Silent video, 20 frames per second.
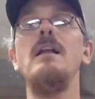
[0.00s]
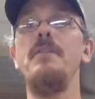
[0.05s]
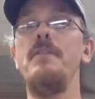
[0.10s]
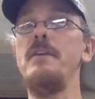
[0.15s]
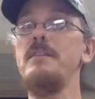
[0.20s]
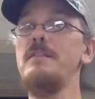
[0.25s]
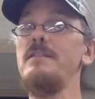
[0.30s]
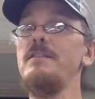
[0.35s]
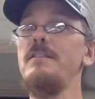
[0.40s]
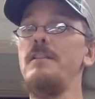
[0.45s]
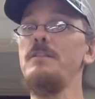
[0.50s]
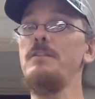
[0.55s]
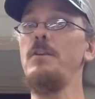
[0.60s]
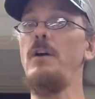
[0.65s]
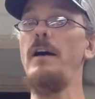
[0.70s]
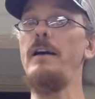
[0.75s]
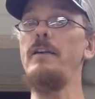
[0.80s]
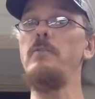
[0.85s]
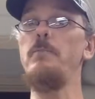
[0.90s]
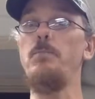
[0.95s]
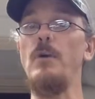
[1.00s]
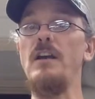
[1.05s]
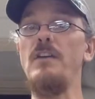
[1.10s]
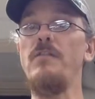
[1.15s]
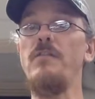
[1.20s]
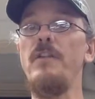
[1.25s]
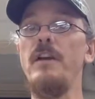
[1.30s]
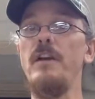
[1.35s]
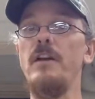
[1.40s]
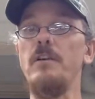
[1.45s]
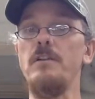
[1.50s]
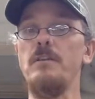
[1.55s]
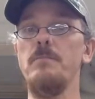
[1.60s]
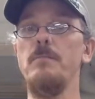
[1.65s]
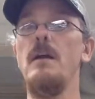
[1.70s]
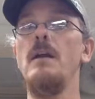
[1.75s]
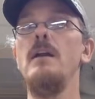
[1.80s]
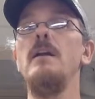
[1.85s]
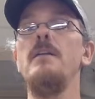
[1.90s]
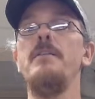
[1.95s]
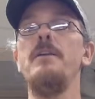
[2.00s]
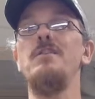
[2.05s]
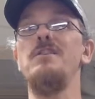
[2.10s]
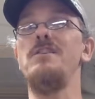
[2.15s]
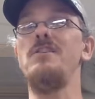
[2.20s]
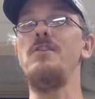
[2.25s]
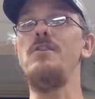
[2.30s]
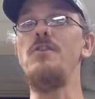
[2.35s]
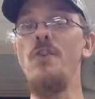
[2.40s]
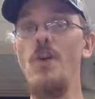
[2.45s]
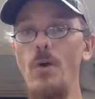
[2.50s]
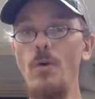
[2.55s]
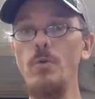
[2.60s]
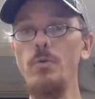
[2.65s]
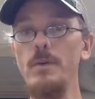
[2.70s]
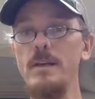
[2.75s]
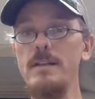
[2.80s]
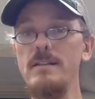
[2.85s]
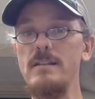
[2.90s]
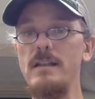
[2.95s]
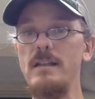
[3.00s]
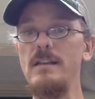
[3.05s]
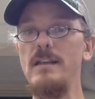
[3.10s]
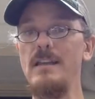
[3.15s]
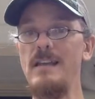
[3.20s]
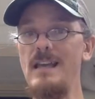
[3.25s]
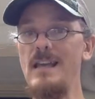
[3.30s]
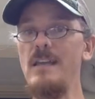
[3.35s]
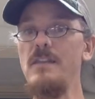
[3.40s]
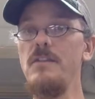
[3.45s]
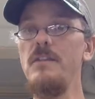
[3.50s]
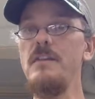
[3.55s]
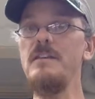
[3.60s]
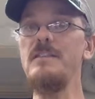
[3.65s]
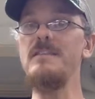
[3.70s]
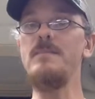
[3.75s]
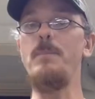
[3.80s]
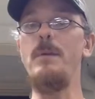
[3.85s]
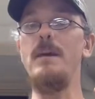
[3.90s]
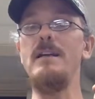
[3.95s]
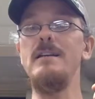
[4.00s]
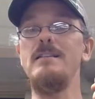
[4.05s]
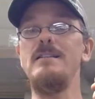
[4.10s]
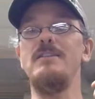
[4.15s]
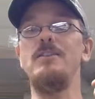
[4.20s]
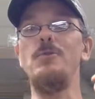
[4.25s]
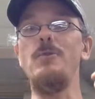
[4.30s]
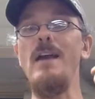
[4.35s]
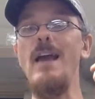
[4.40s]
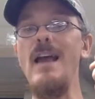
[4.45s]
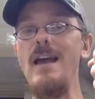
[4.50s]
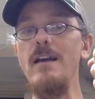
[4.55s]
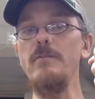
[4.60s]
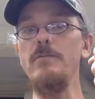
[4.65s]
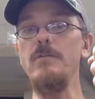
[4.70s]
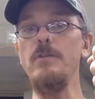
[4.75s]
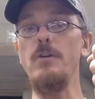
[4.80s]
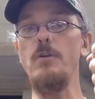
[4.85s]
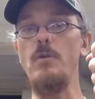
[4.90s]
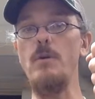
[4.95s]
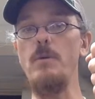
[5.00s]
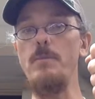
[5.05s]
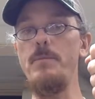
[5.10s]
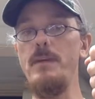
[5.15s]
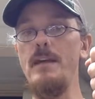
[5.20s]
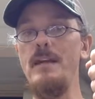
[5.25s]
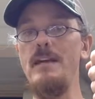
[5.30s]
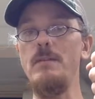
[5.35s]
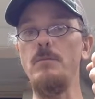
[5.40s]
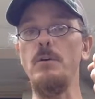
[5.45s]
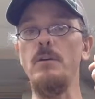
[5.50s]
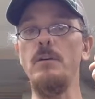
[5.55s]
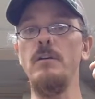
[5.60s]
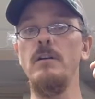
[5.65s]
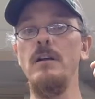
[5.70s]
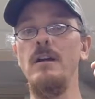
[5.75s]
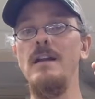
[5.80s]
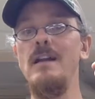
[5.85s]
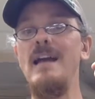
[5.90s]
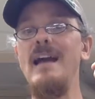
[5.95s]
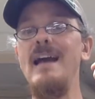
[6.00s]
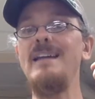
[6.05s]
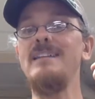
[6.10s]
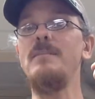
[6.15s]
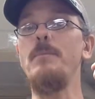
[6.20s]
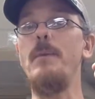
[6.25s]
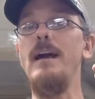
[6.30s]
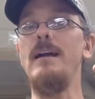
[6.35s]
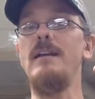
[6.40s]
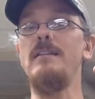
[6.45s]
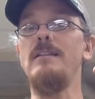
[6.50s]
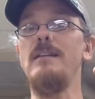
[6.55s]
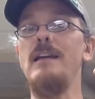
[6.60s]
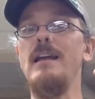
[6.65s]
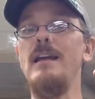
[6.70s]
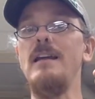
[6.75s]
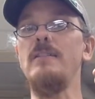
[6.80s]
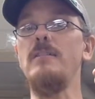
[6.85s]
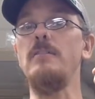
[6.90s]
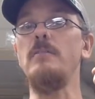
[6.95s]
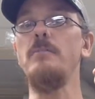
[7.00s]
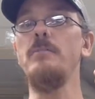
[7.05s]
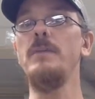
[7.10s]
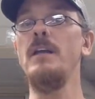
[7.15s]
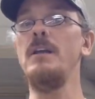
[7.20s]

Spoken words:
This is also how you break fingers. There is no reason in this space to ever grip the hammer at the back of the handle.